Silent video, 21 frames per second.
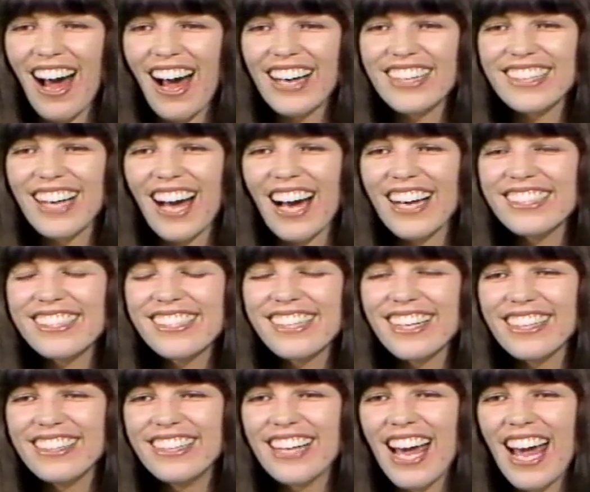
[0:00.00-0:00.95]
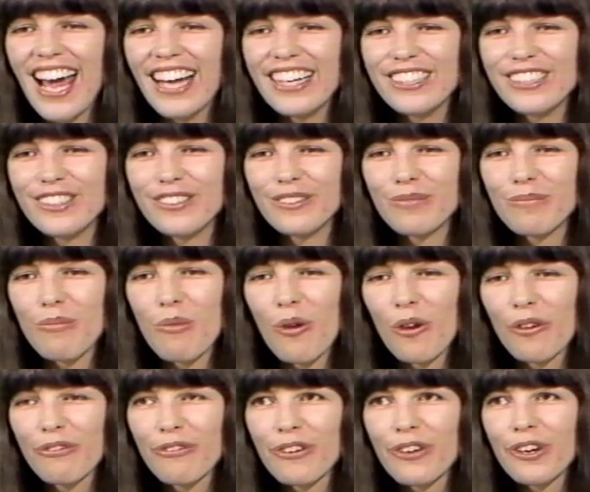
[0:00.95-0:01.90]
I, I said that
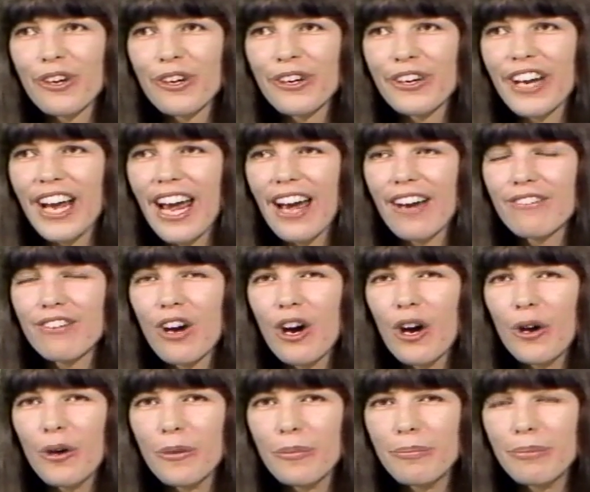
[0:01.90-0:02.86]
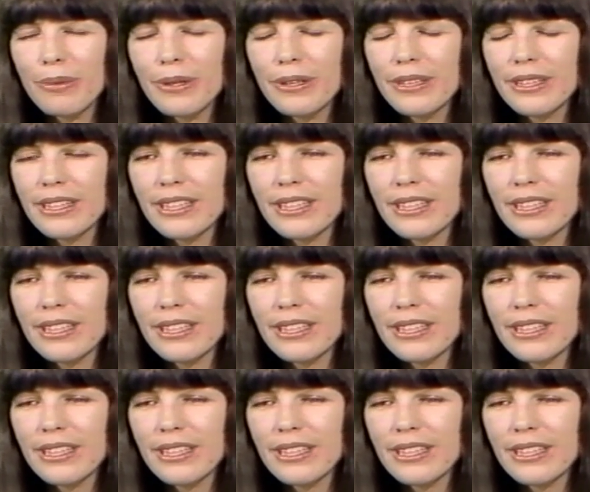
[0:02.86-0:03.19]
more for her to have hope